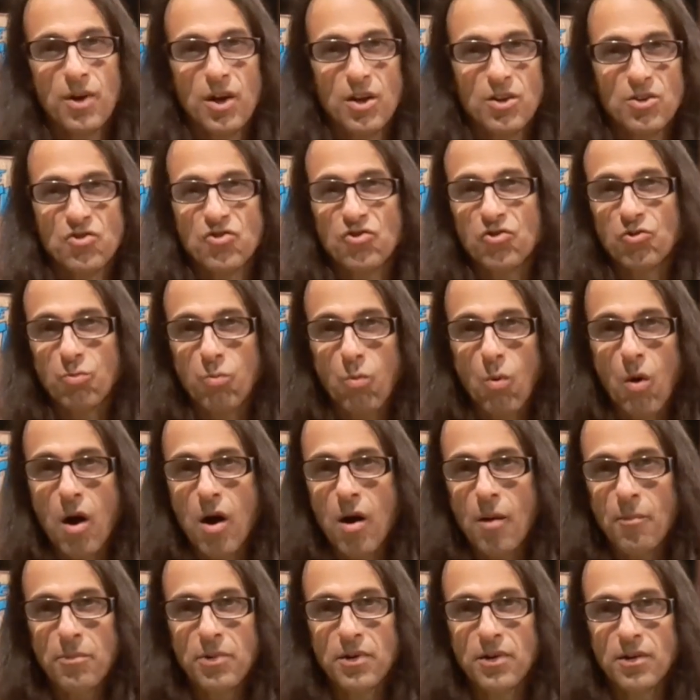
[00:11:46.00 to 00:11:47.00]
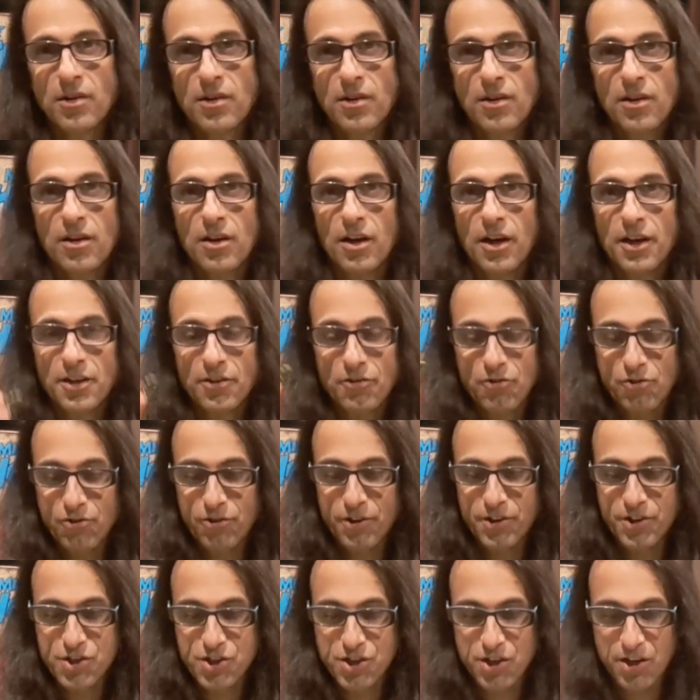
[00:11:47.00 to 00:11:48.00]
swamp kind of
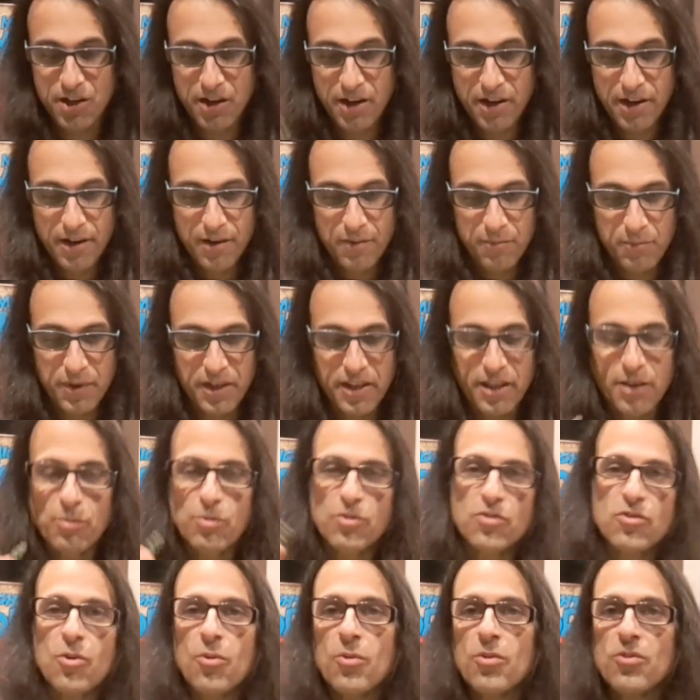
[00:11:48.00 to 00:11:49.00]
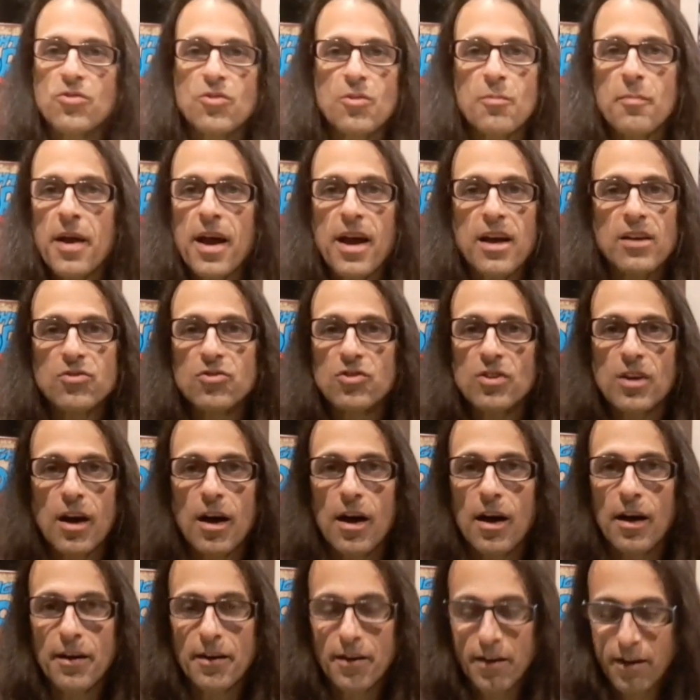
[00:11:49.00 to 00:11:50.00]
creature. But he was always the
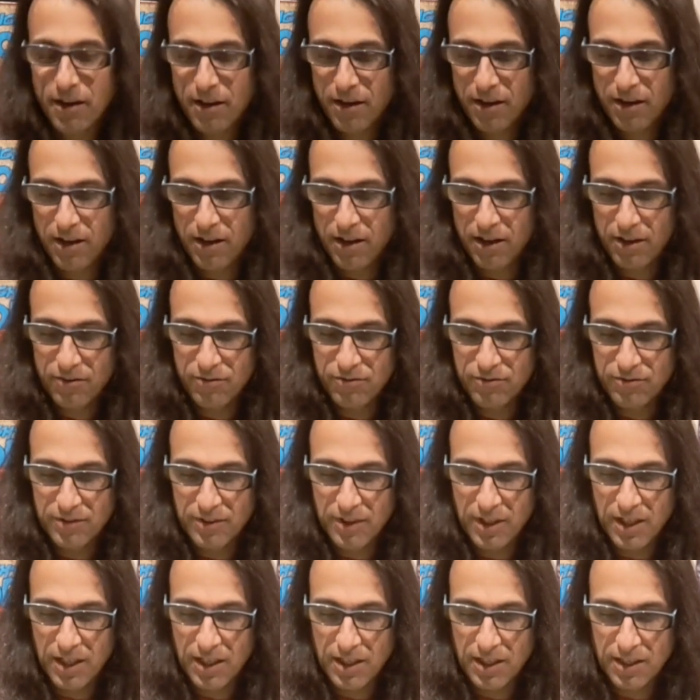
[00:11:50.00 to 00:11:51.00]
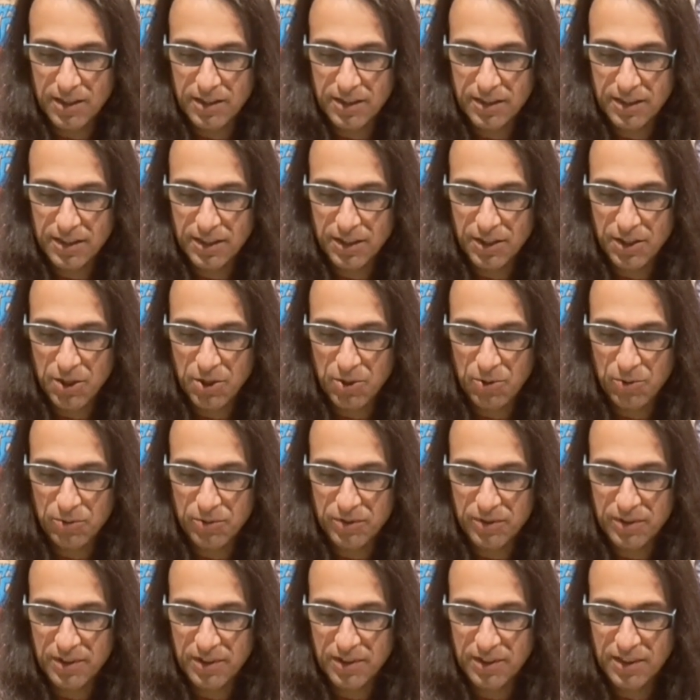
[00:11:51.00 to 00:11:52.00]
mascot of, you know,
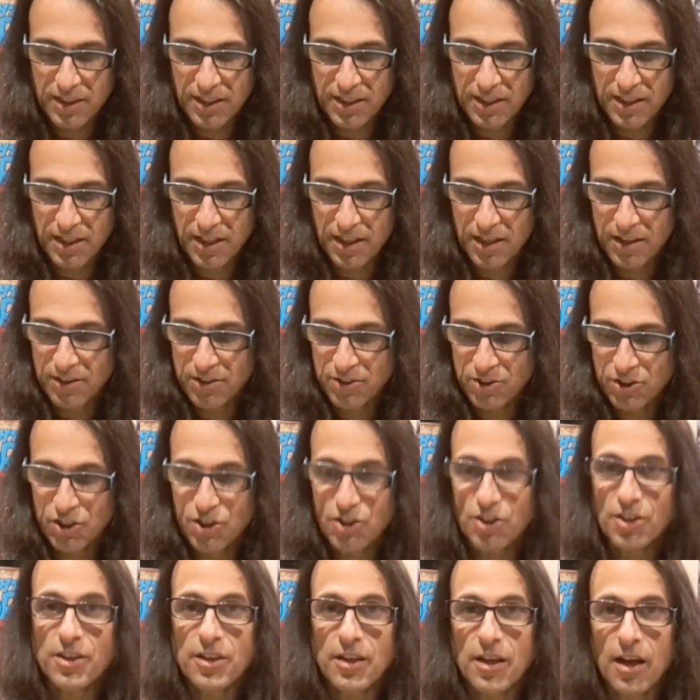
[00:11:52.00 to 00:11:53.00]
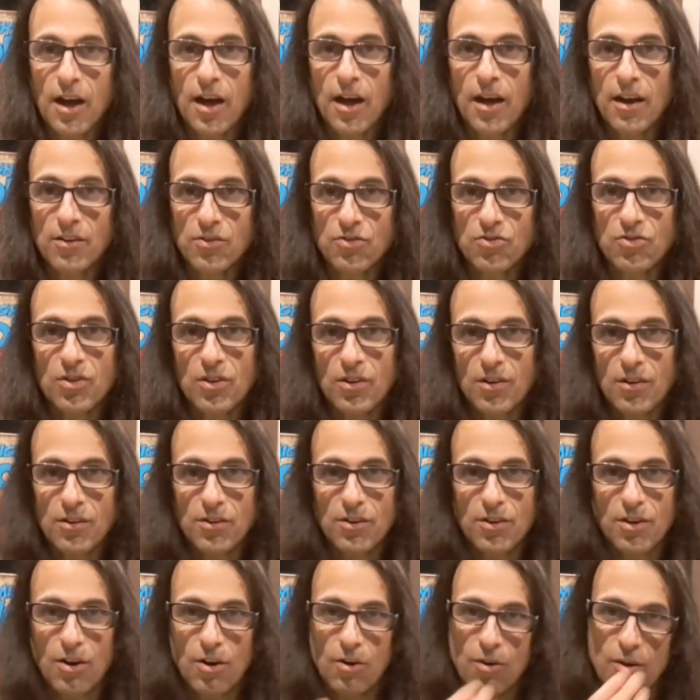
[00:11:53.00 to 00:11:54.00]
the good guys.
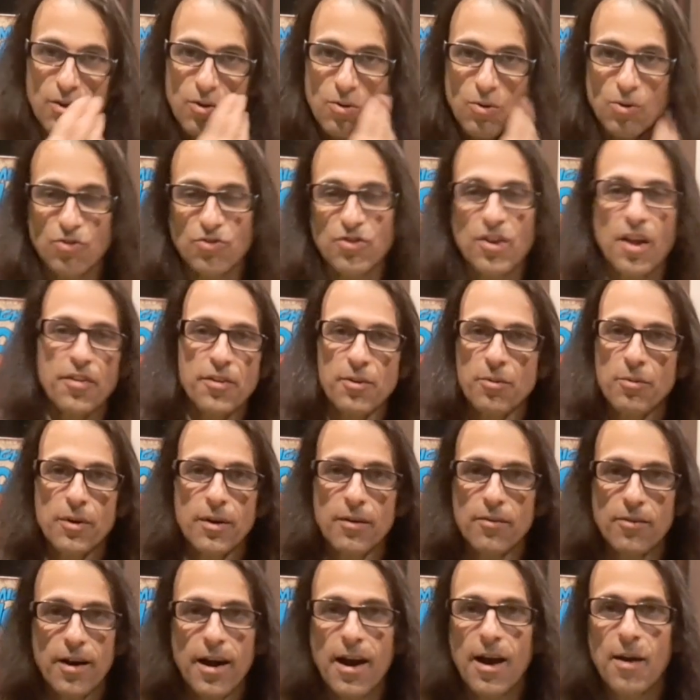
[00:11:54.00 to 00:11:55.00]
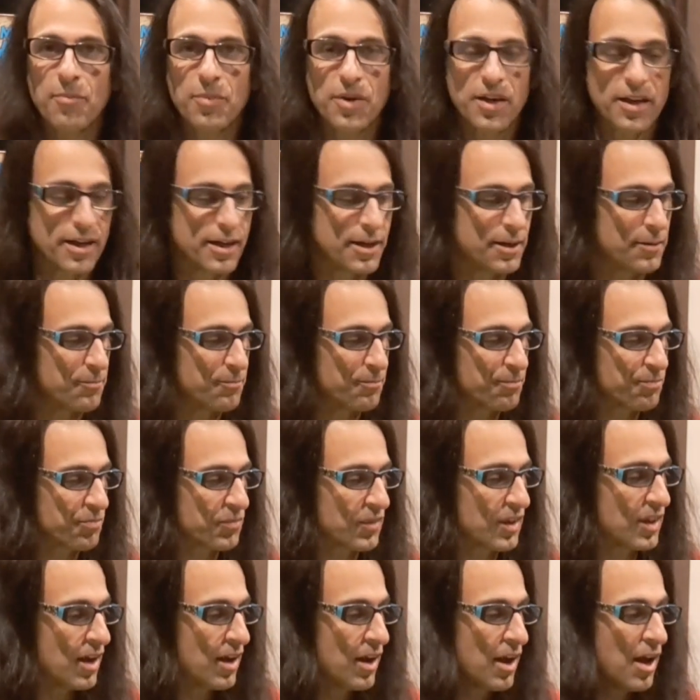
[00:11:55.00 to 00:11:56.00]
You know, of course, nothing would ever happen to him.
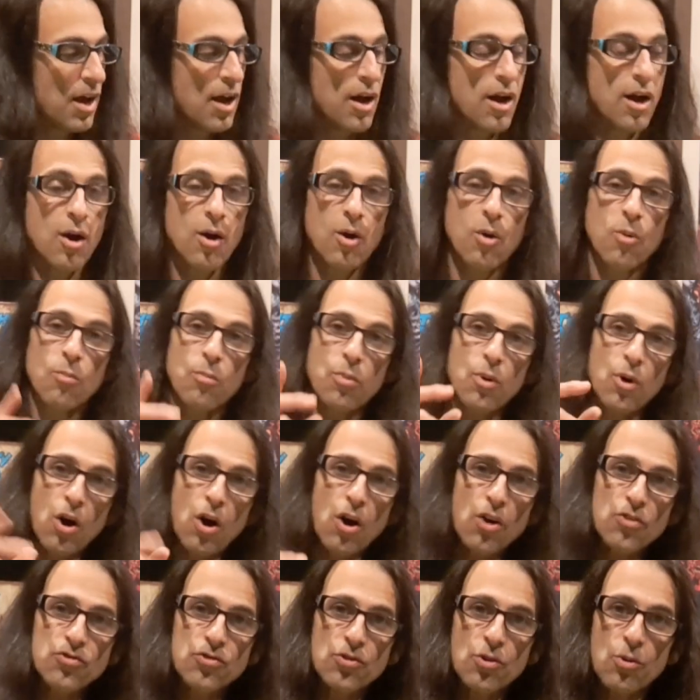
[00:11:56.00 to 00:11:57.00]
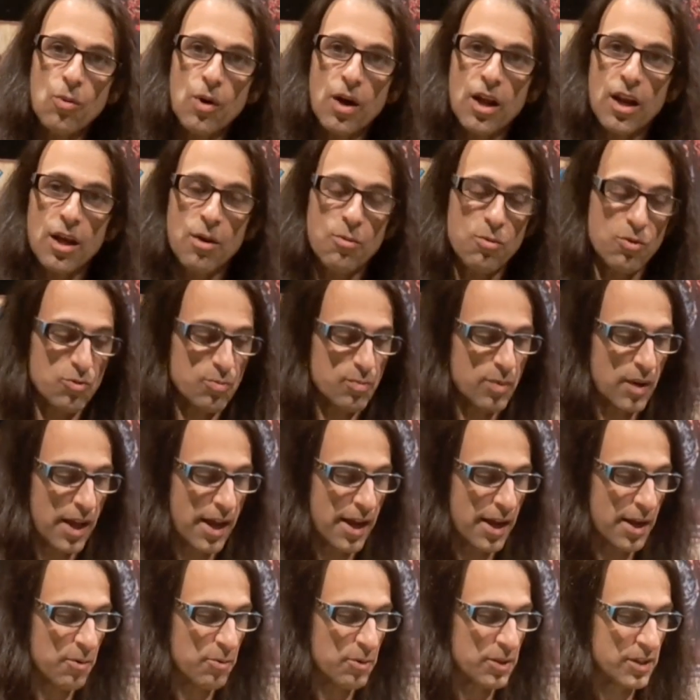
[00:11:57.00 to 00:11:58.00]
But also, while I was
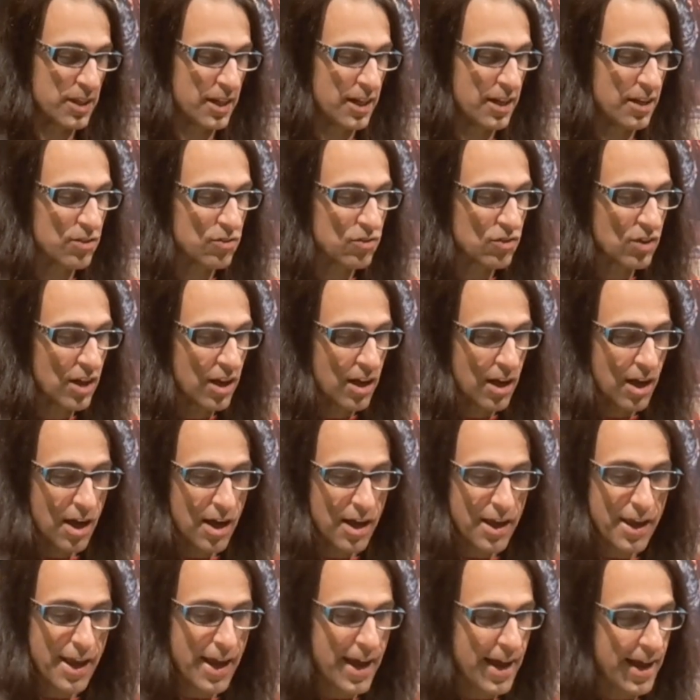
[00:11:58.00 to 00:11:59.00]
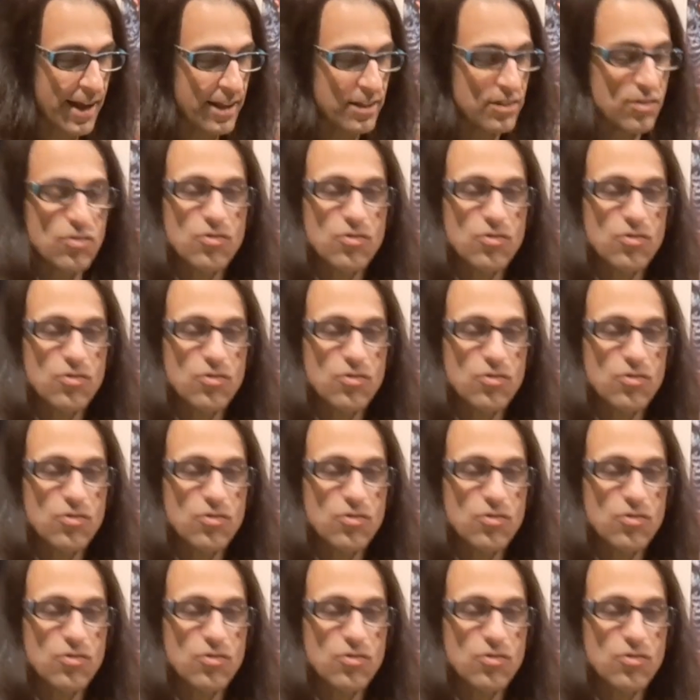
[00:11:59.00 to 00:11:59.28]
playing with this, I had